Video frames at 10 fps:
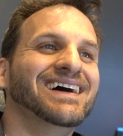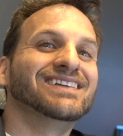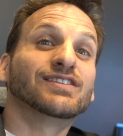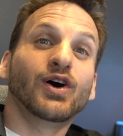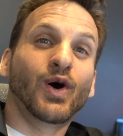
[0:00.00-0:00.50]

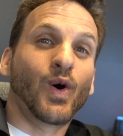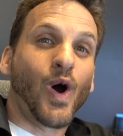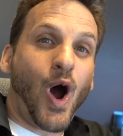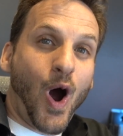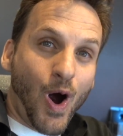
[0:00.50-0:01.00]

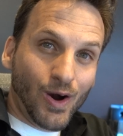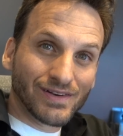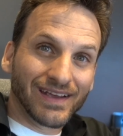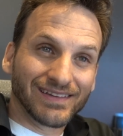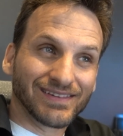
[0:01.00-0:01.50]
So our
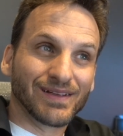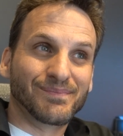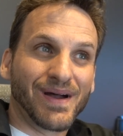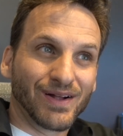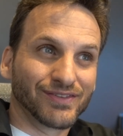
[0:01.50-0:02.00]
Tesla
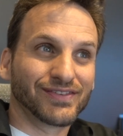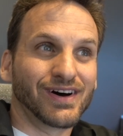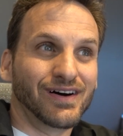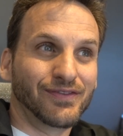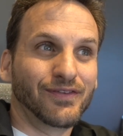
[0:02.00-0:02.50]
bounced
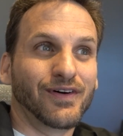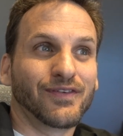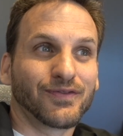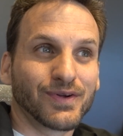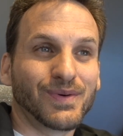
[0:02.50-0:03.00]
off of
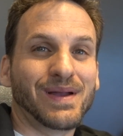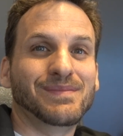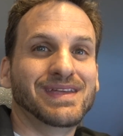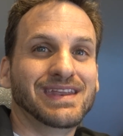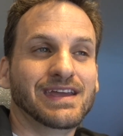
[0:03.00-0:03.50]
a freeway
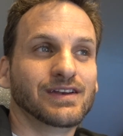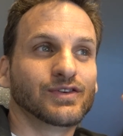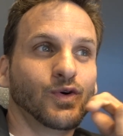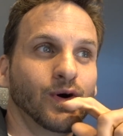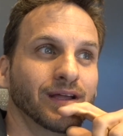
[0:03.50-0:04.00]
median
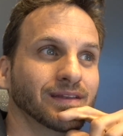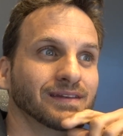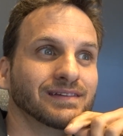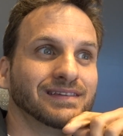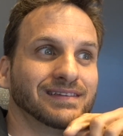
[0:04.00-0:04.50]

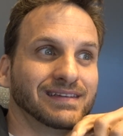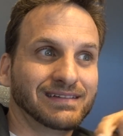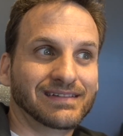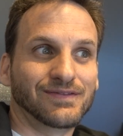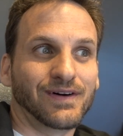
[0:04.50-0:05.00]
going
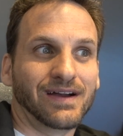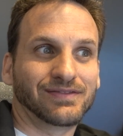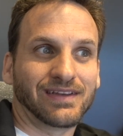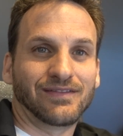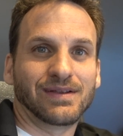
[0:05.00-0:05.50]
65,
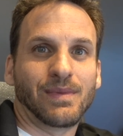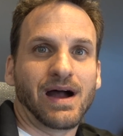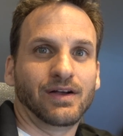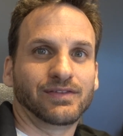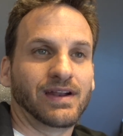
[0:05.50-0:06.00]
70
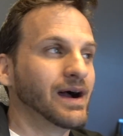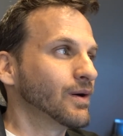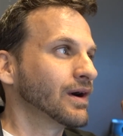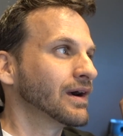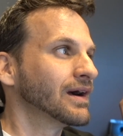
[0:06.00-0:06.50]
miles an
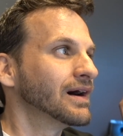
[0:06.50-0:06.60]
hour.